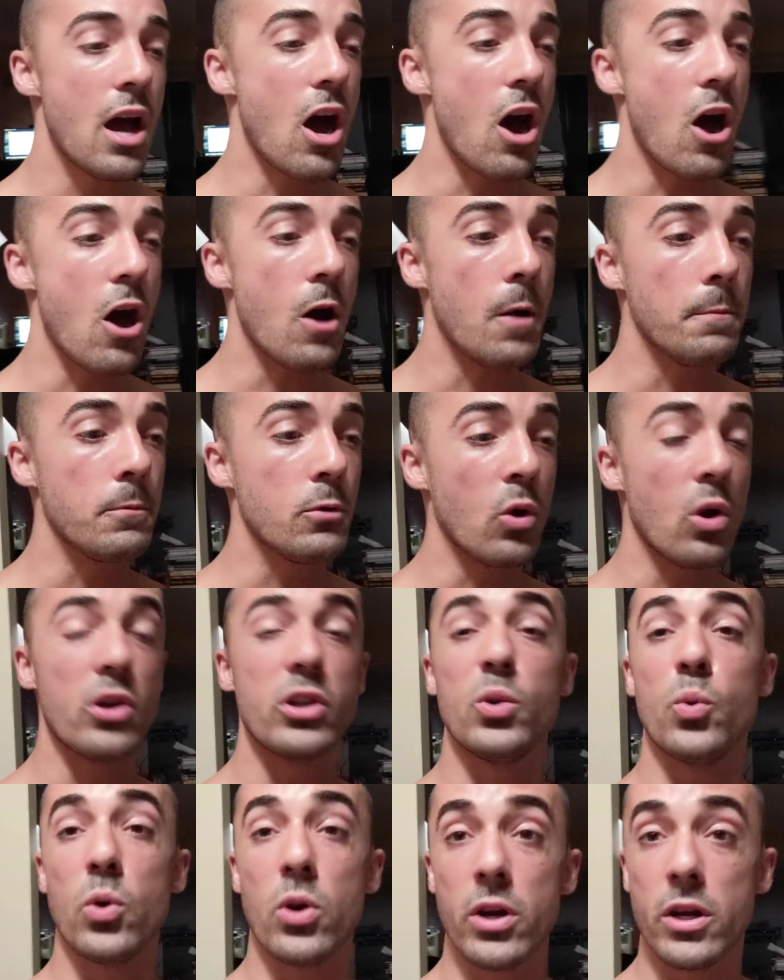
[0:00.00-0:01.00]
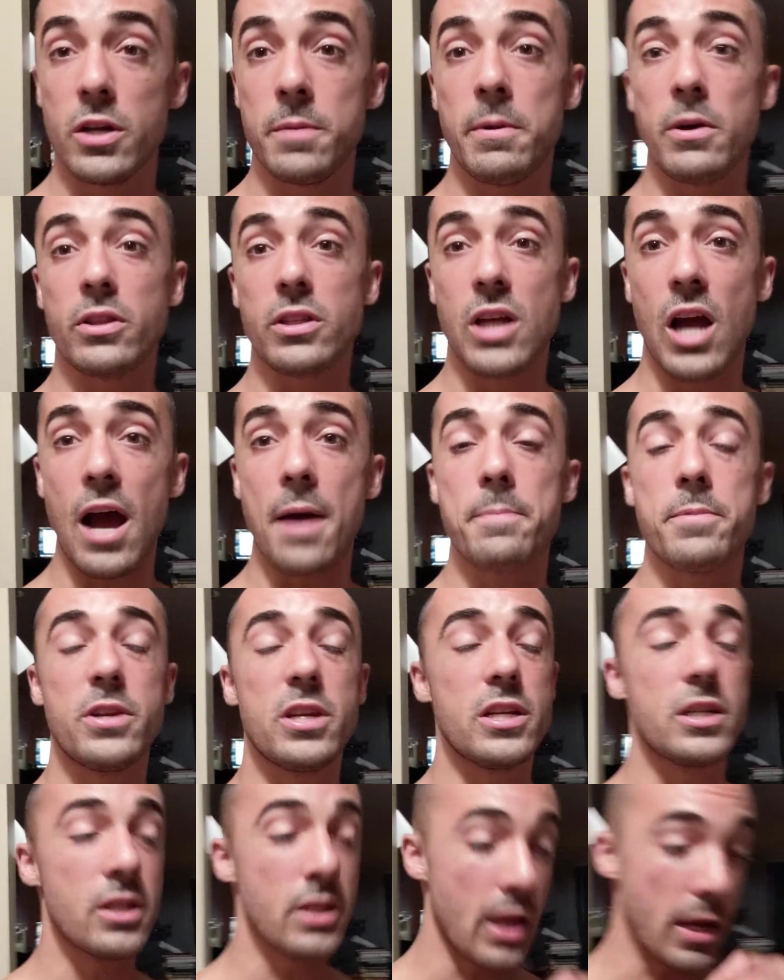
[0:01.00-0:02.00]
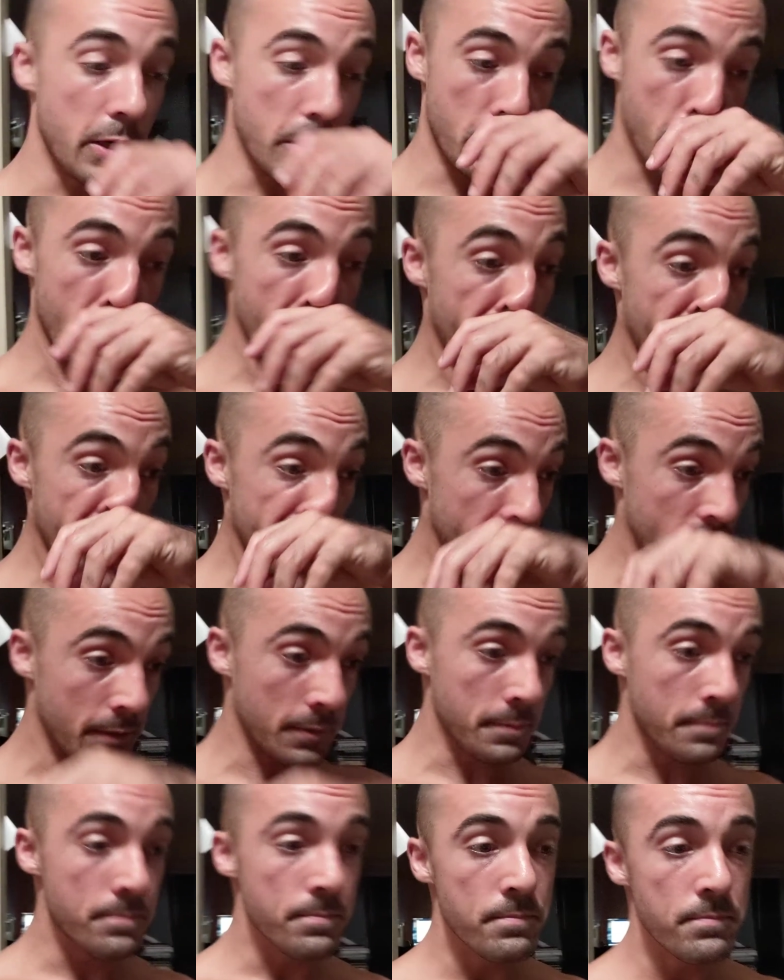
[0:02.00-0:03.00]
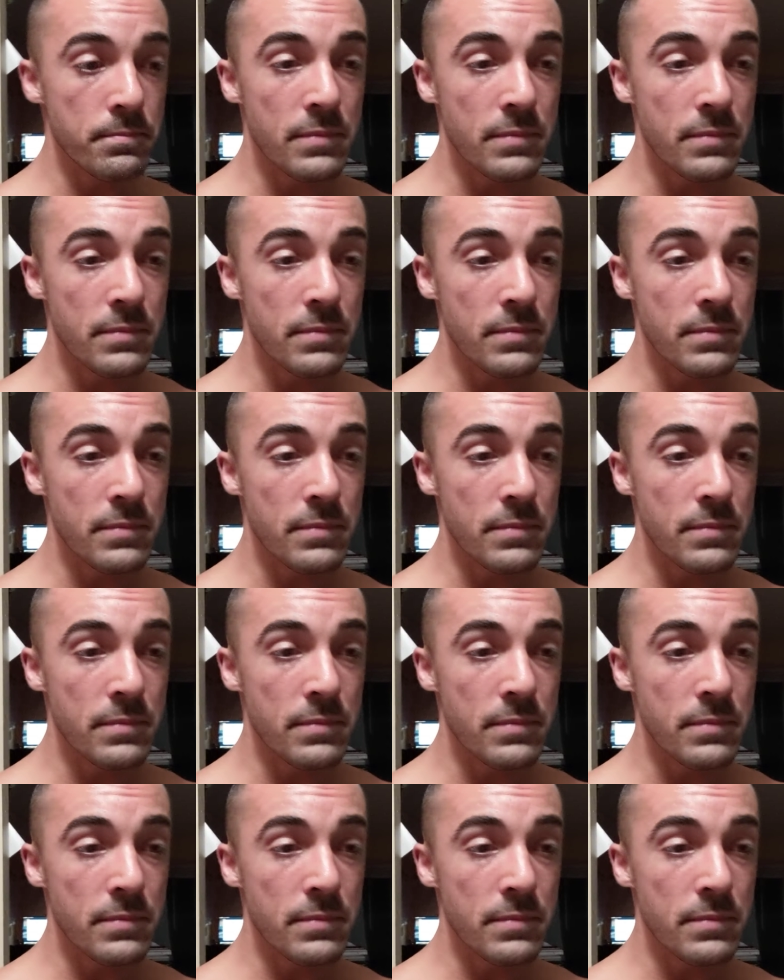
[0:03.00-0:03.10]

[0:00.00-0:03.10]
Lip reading: Aren't you worried about the competition that you're creating?